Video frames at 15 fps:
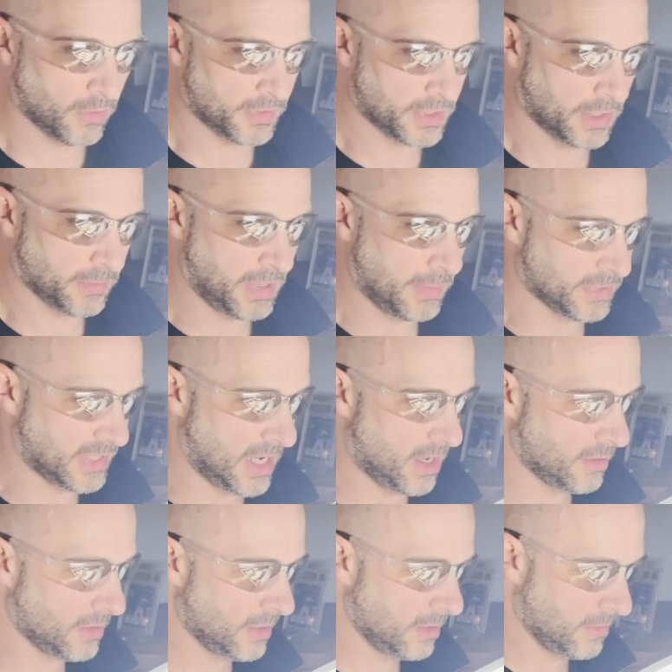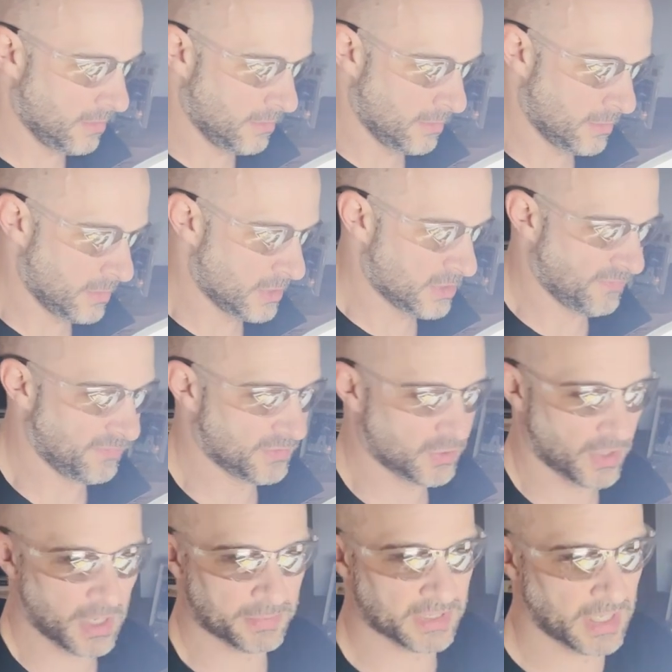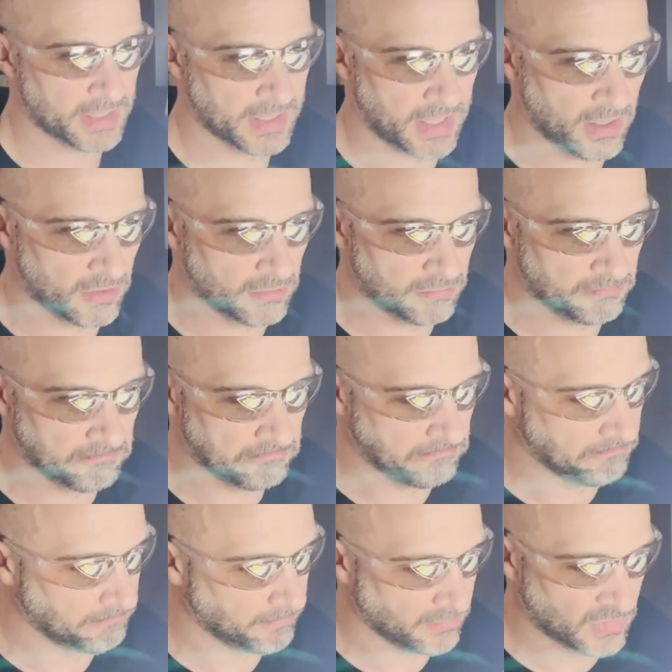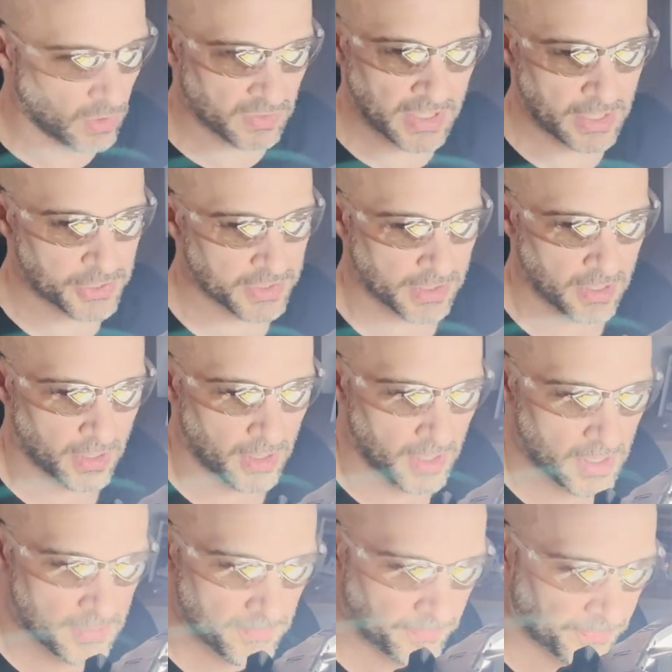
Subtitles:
over on the paper towel, turn it upside down. Don't touch the card